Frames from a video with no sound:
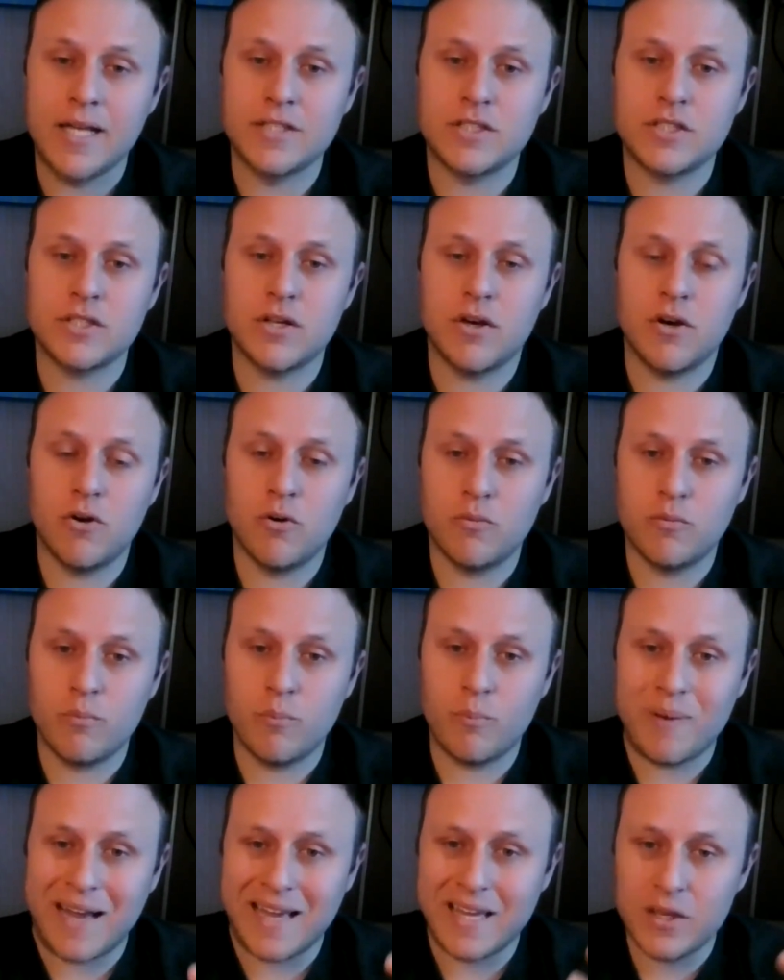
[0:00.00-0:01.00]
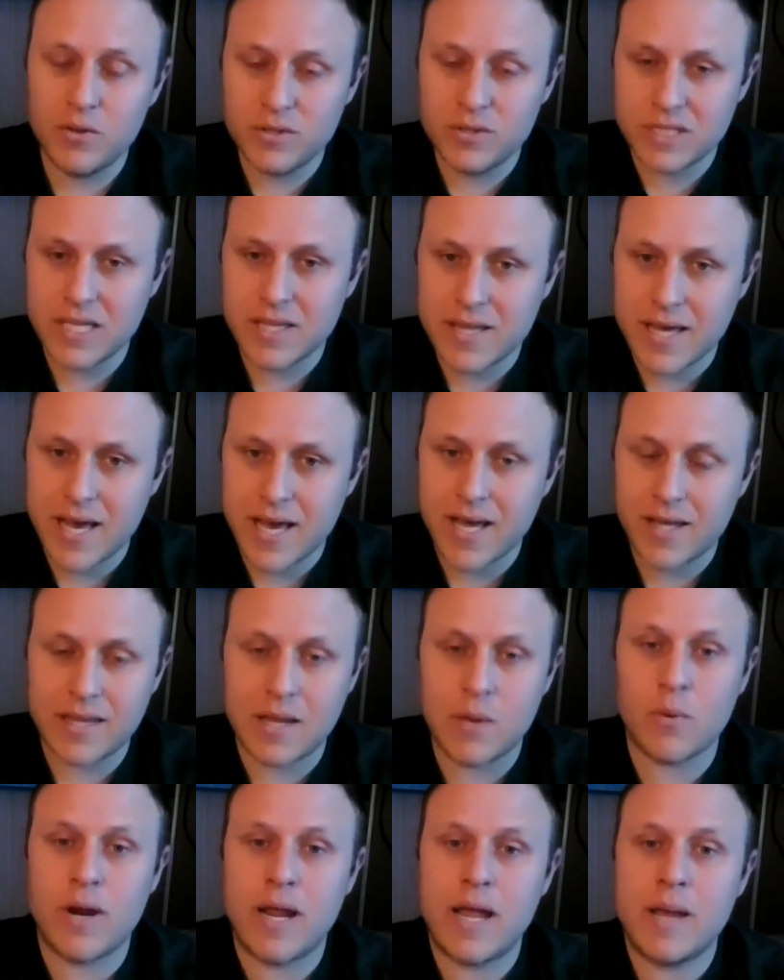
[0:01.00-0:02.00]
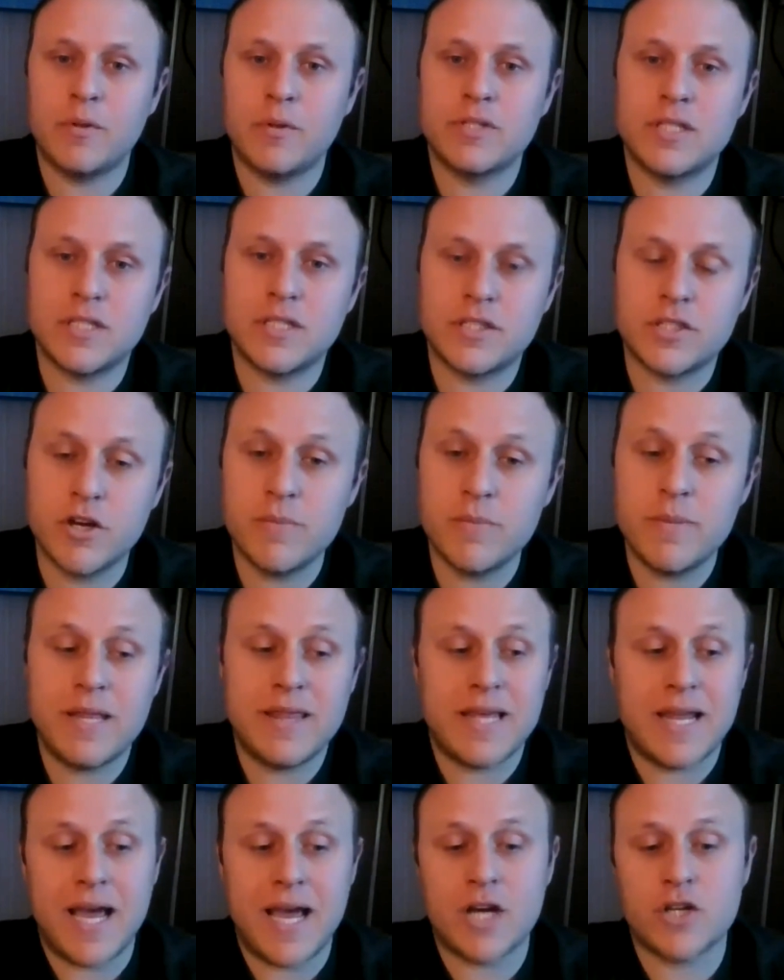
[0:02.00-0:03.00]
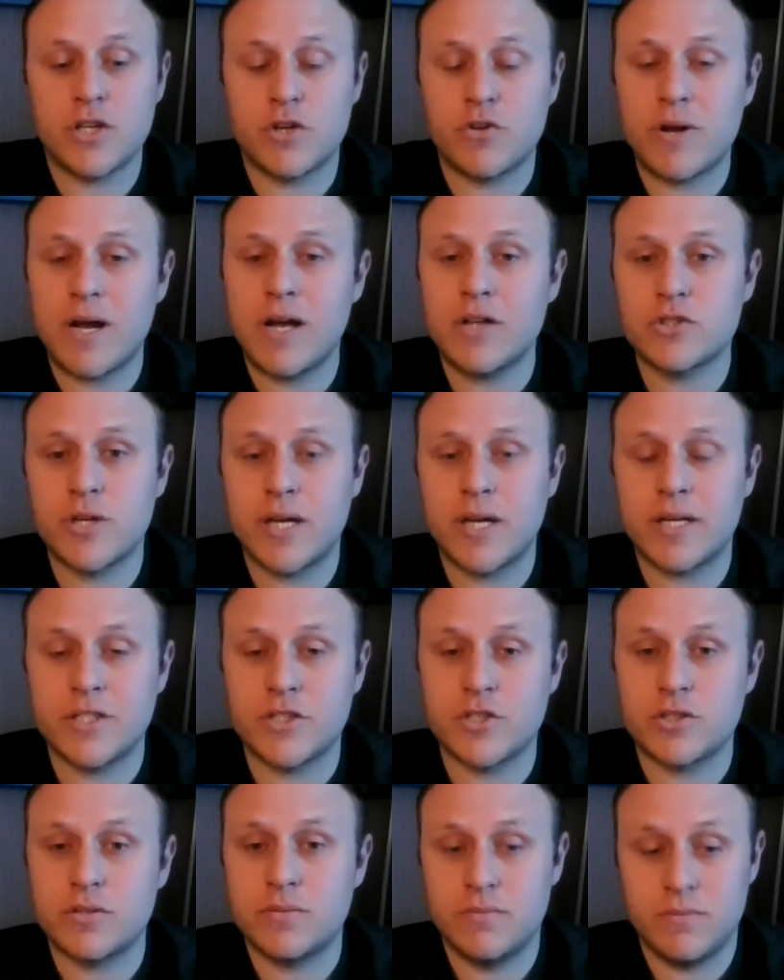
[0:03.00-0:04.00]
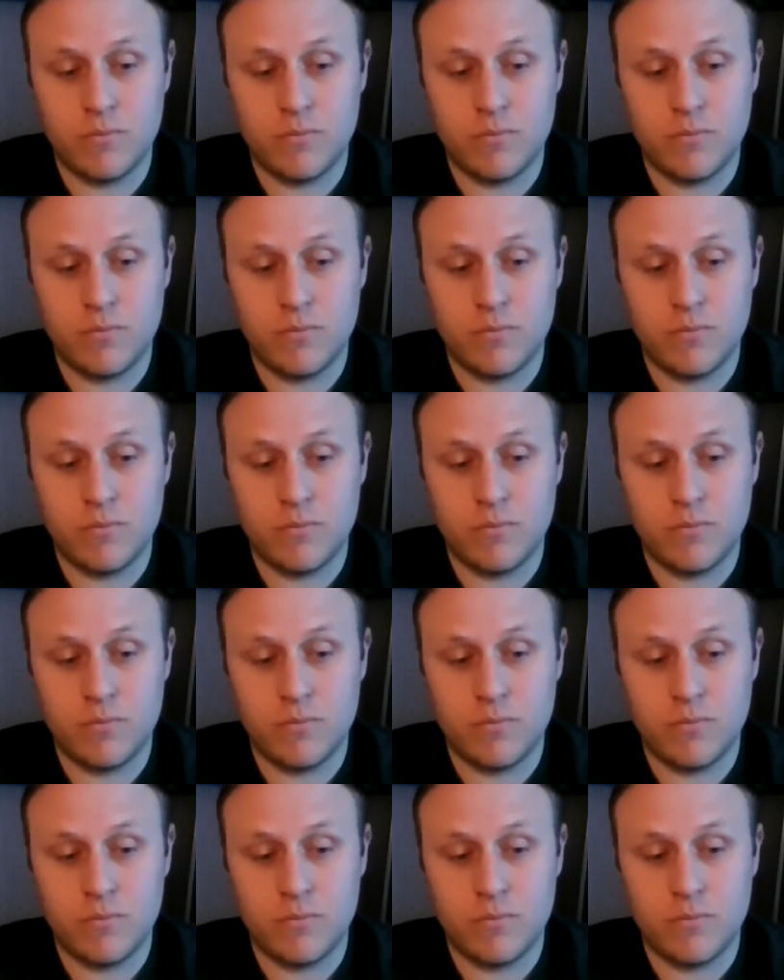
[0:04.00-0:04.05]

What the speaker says: And so by using that, they were able to determine that actually CrowdStrike